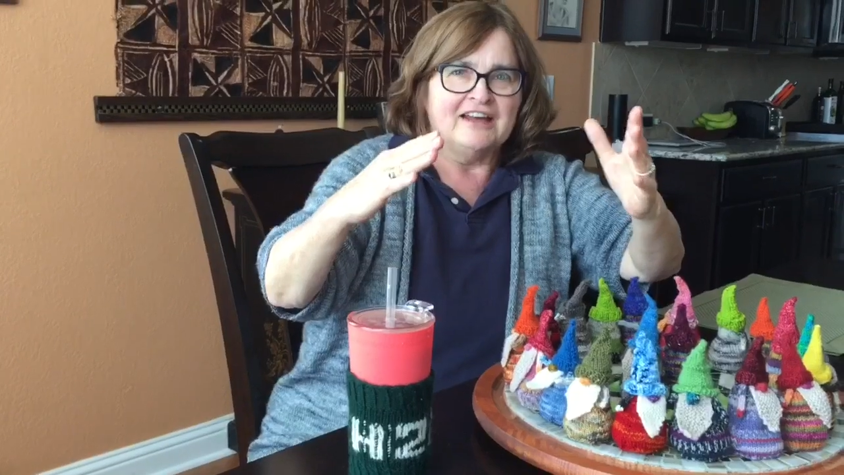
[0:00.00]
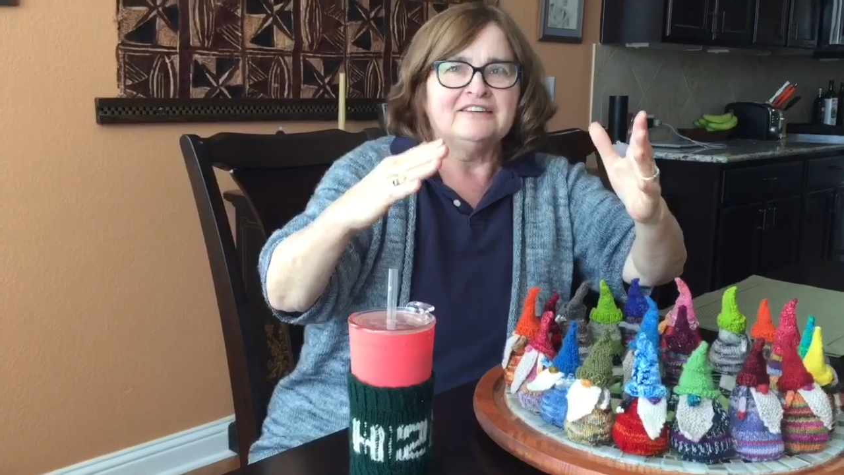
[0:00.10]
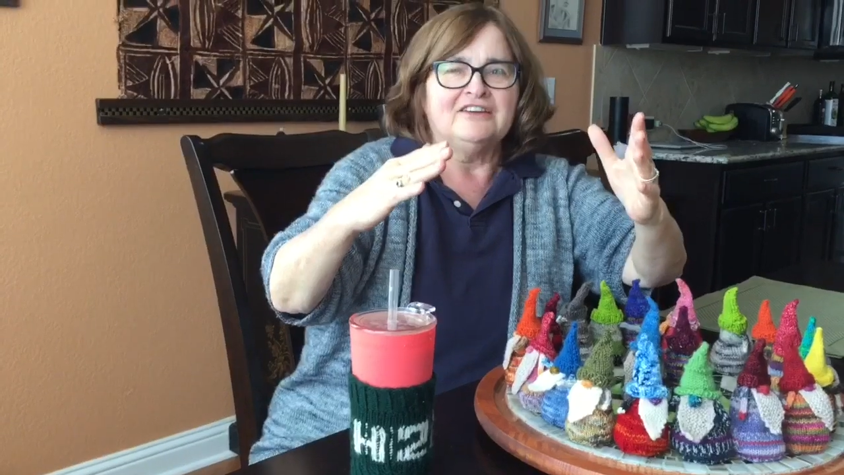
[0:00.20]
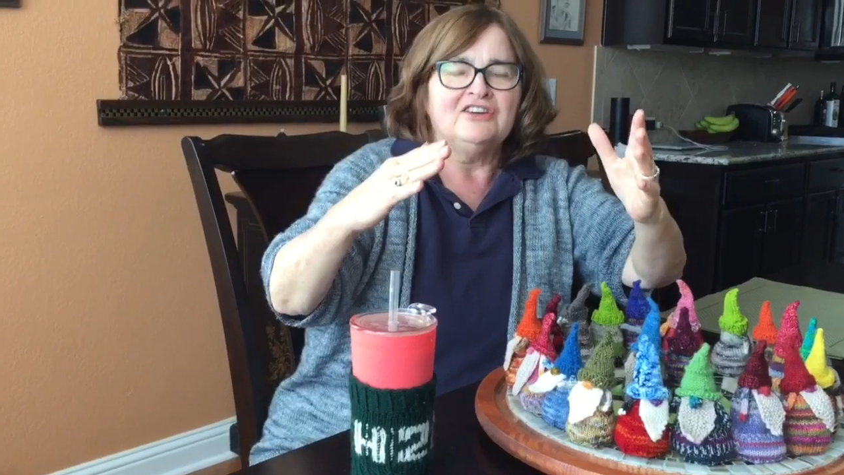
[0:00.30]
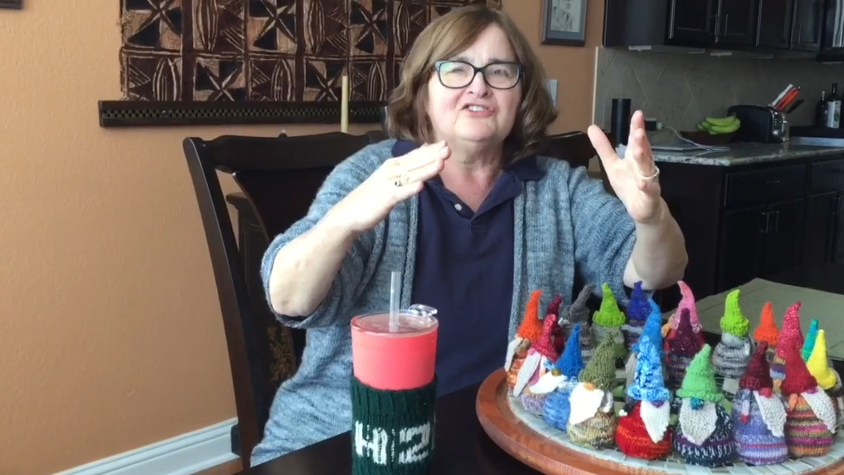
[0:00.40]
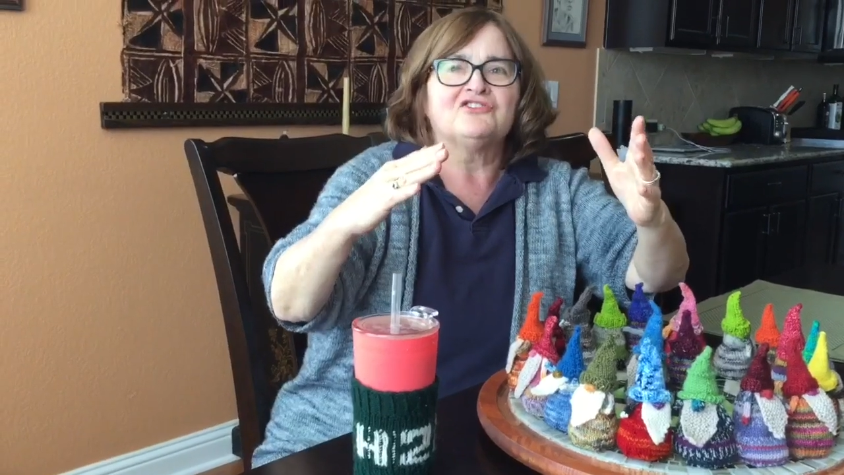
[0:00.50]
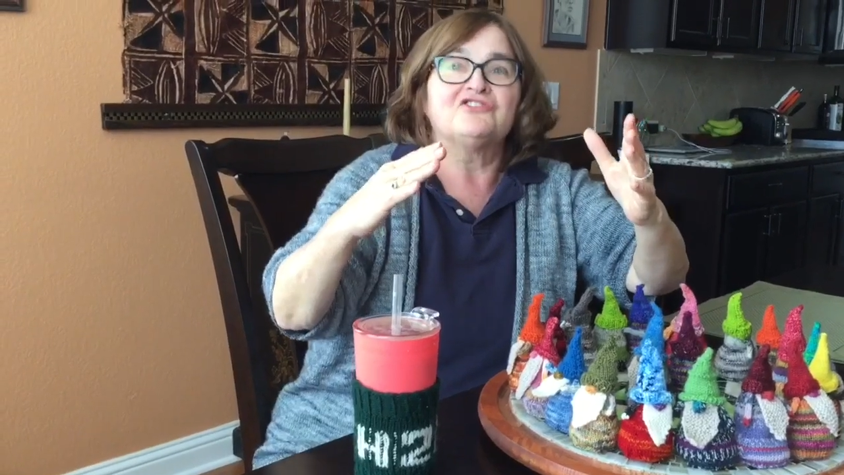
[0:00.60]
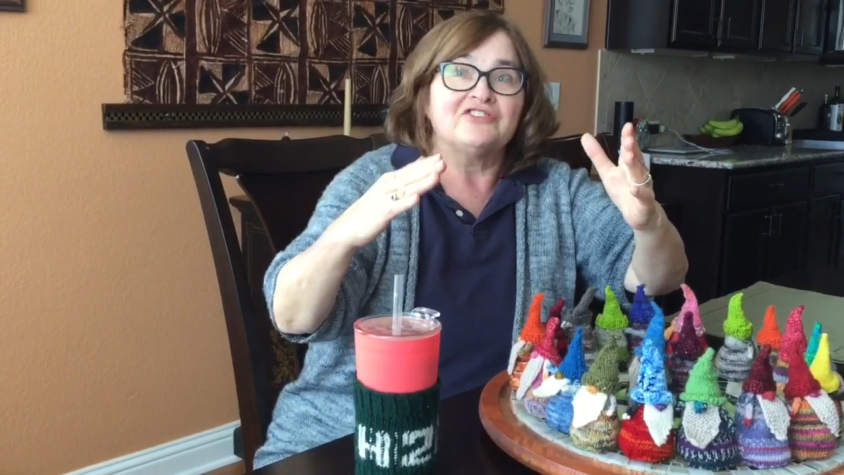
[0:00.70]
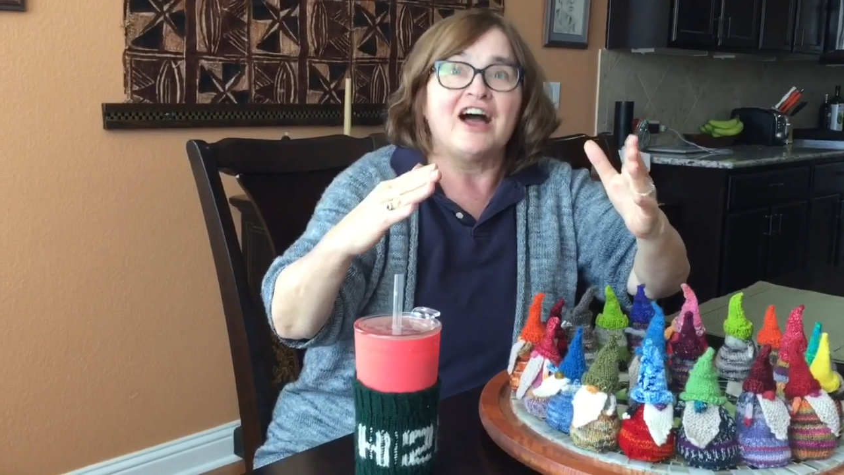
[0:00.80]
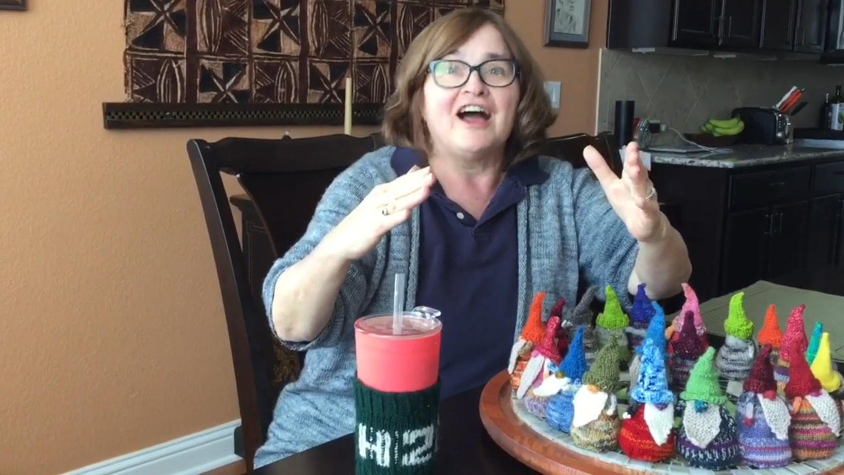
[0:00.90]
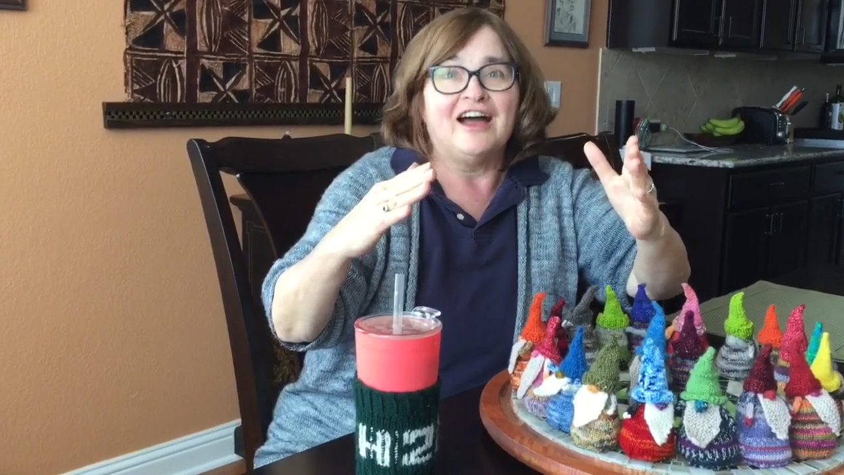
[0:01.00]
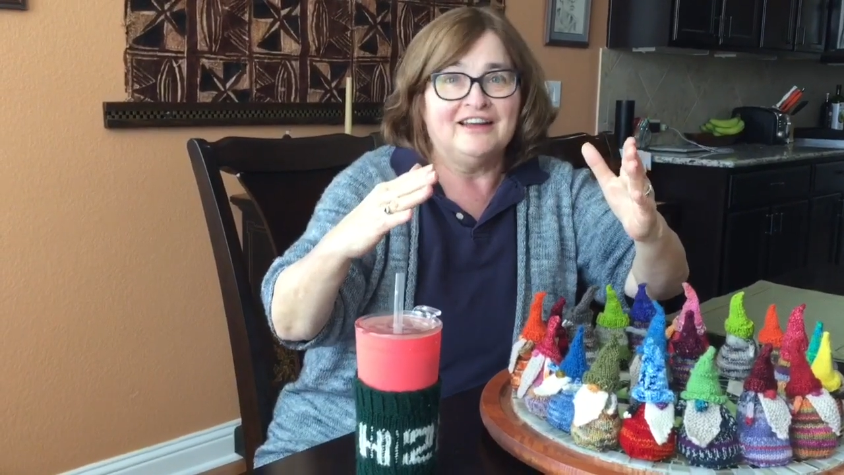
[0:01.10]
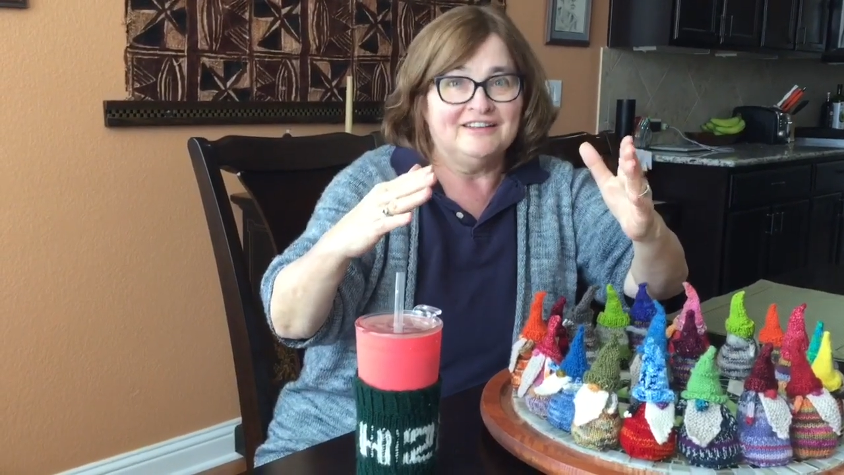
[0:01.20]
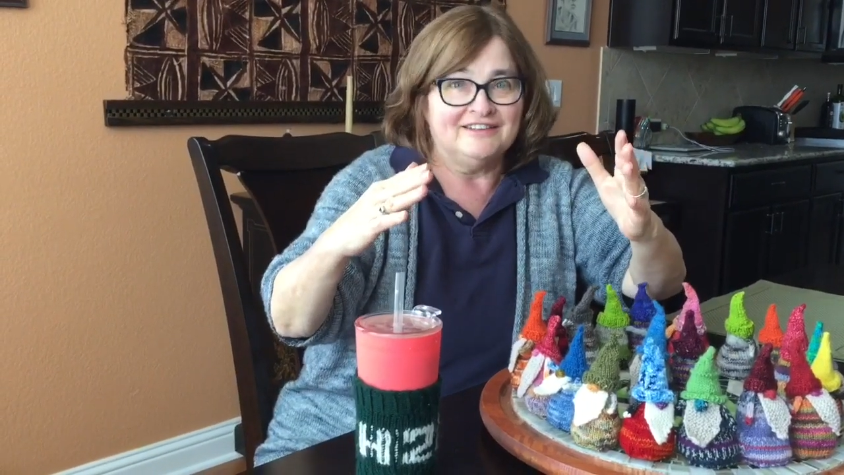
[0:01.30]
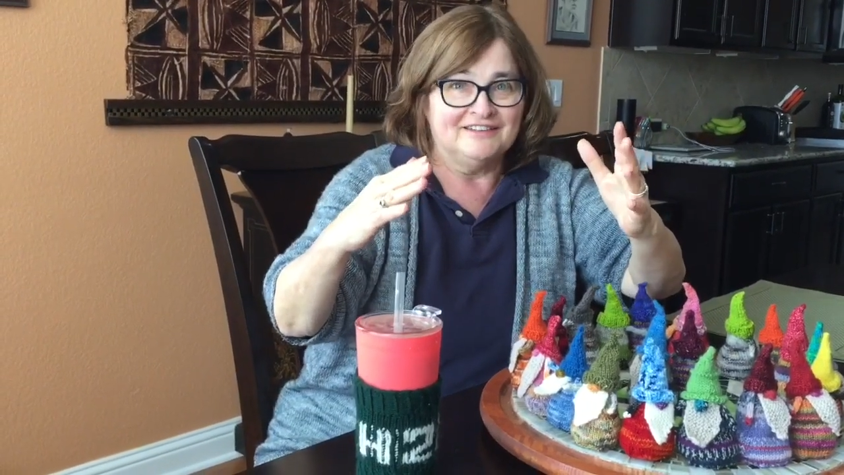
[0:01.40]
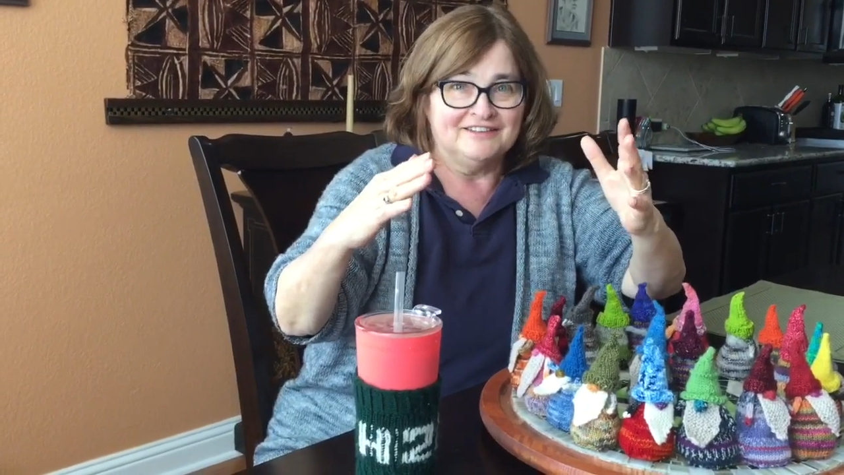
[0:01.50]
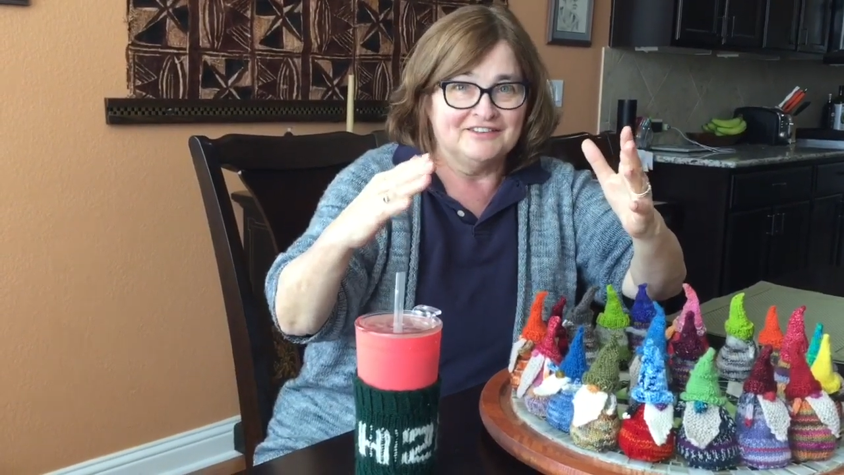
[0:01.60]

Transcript: on each side,